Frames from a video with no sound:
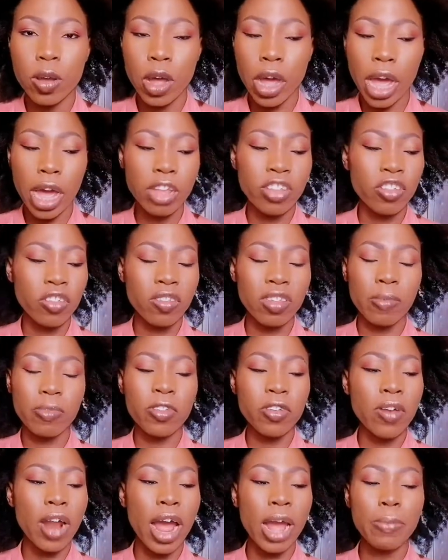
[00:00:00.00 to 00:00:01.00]
Okay, just
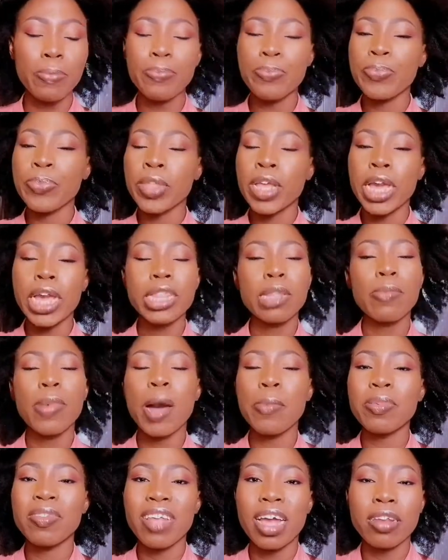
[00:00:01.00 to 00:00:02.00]
subscribe, hit the
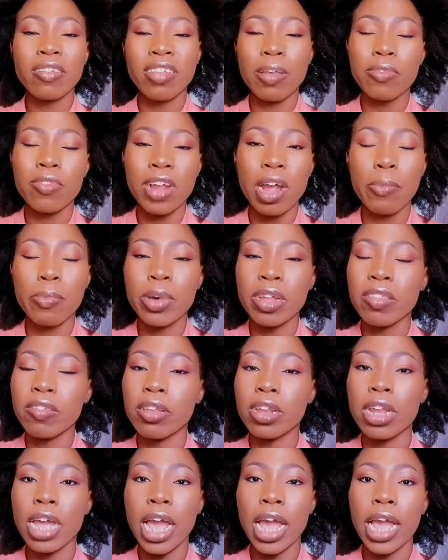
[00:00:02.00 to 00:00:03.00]
bell beside the subscribe
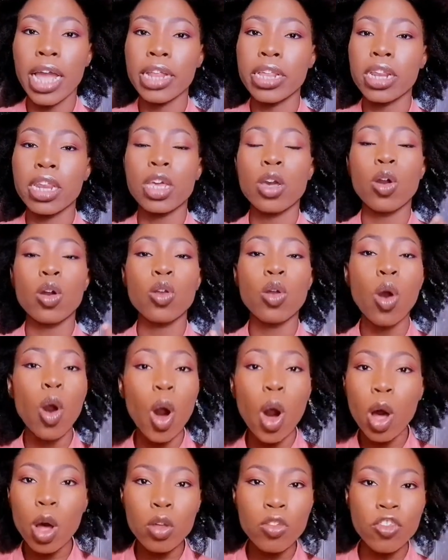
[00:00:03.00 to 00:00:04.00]
button, and click on
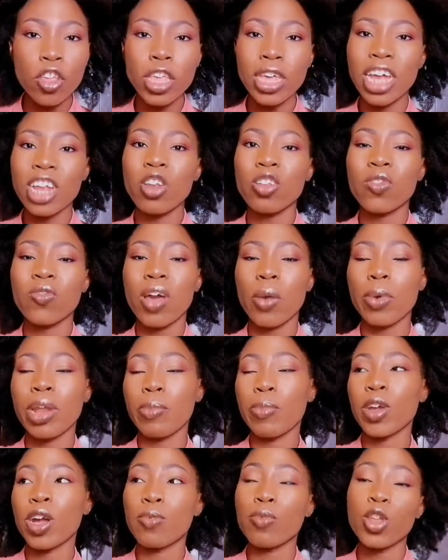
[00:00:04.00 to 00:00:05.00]
all so you get notified
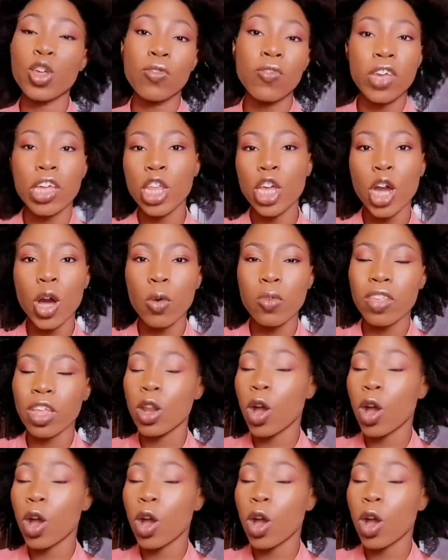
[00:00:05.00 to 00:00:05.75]
when I bring up new videos.